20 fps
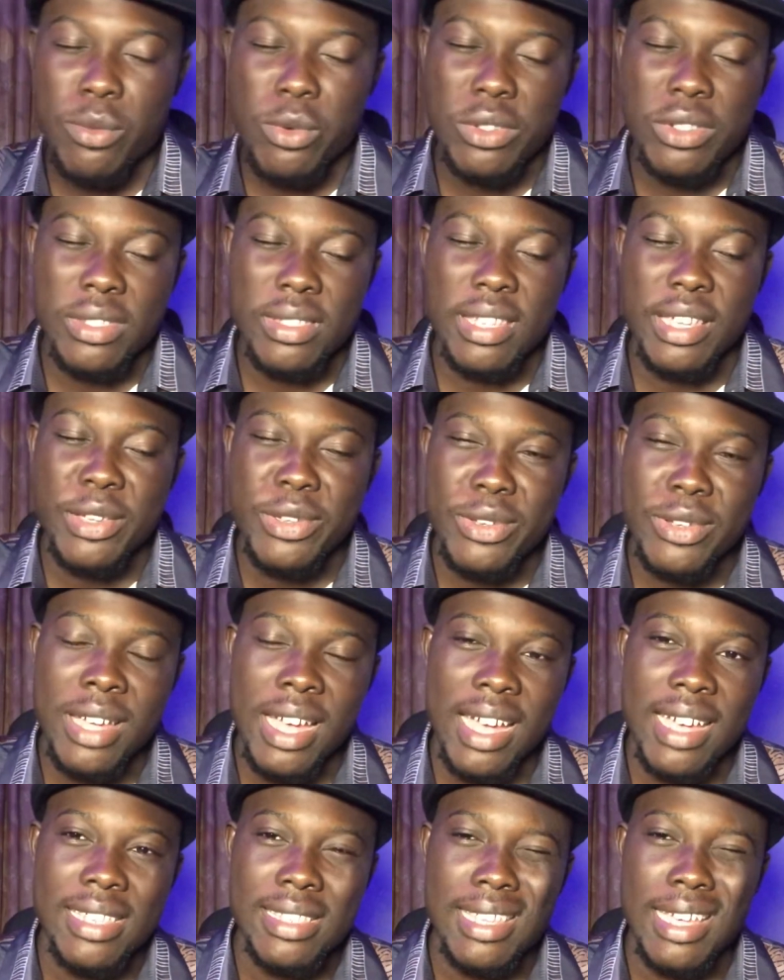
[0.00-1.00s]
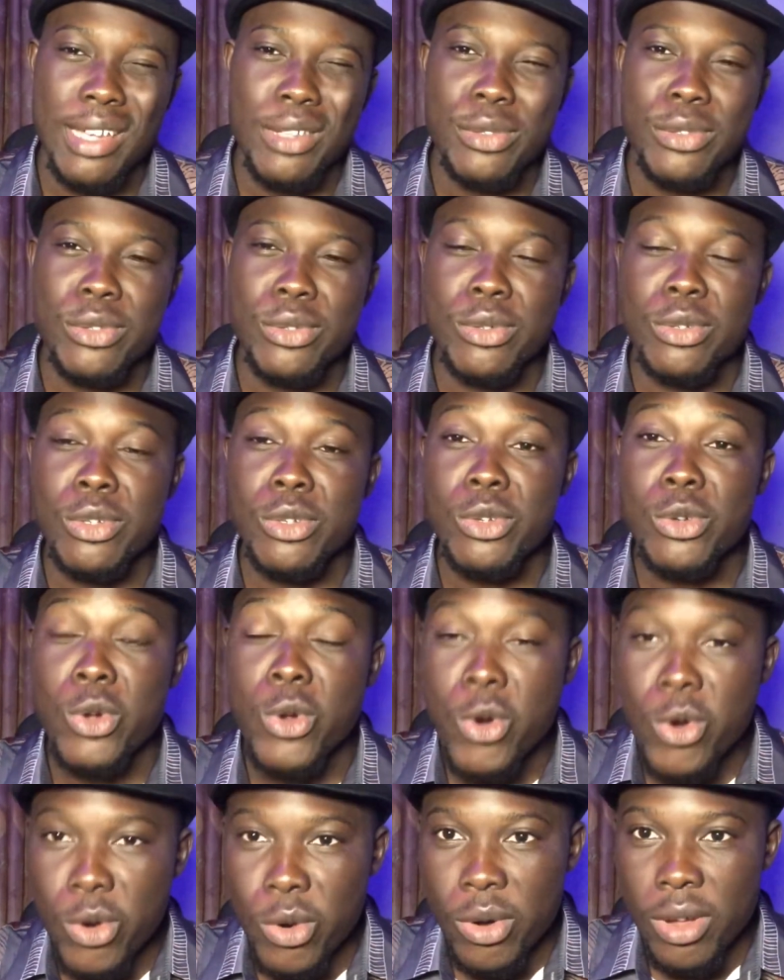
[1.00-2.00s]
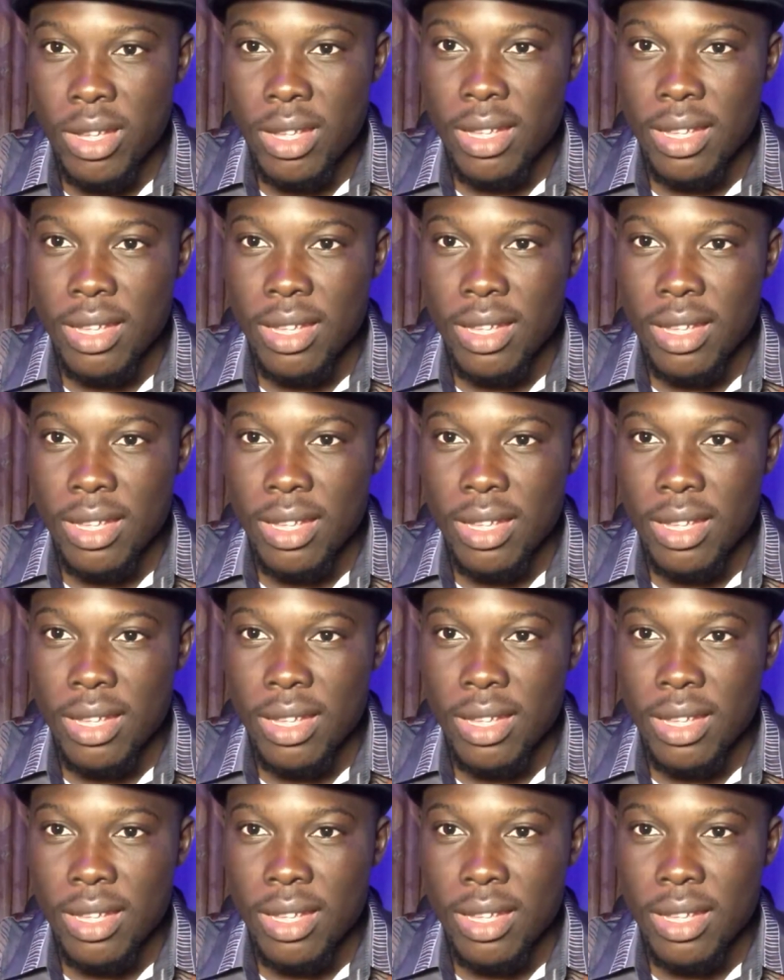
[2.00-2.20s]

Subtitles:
want to tell you guys how to know